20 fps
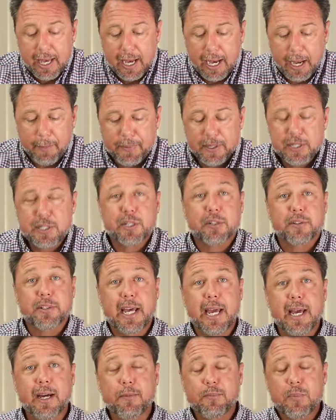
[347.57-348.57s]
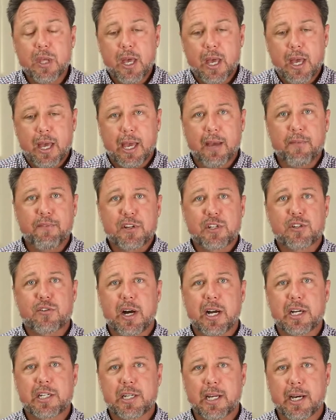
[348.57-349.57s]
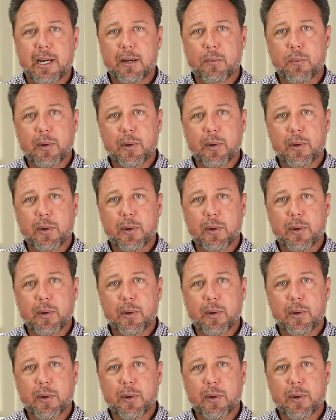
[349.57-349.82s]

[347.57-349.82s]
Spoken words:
Up until now, infrastructure,